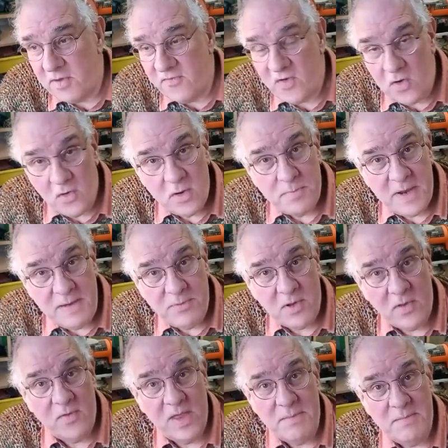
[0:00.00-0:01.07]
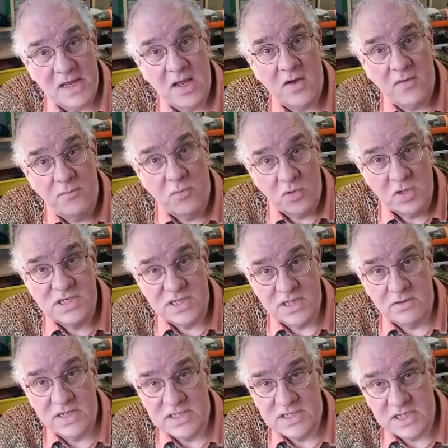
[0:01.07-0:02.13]
But for other people, they may have more
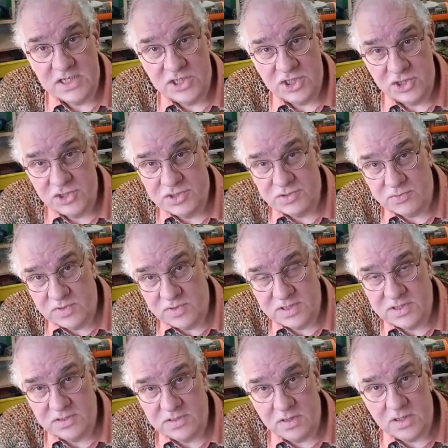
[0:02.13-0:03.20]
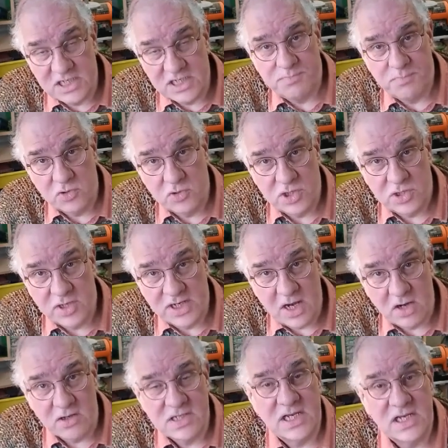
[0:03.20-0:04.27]
serious issues with exposure to
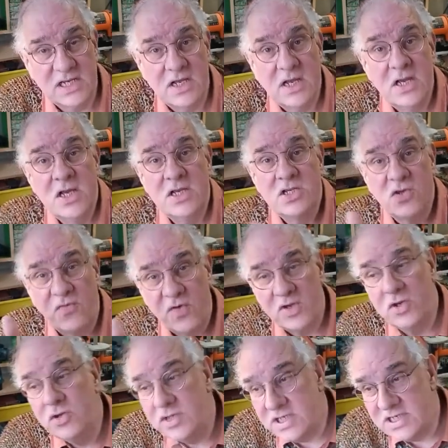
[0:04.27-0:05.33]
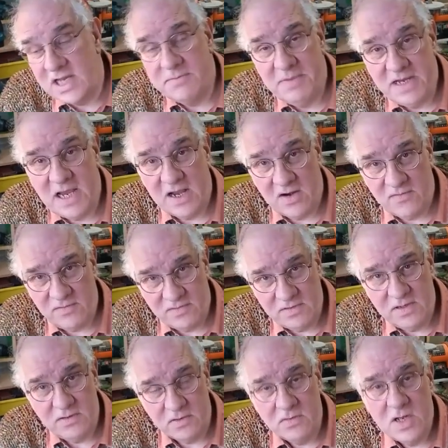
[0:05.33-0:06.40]
kerosene. So for goodness sake, be careful.
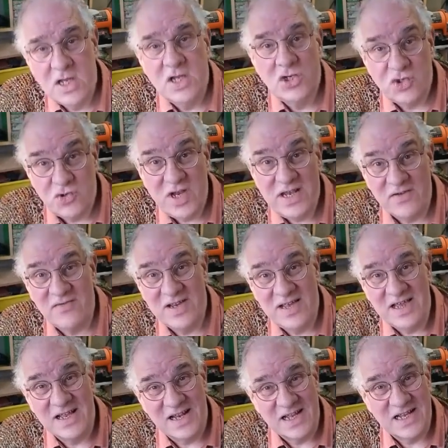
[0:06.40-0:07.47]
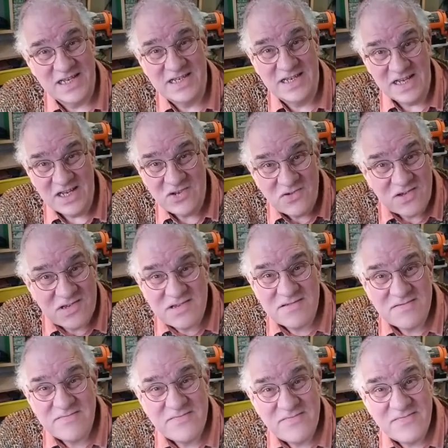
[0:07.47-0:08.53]
You know, treat everything like it's dangerous.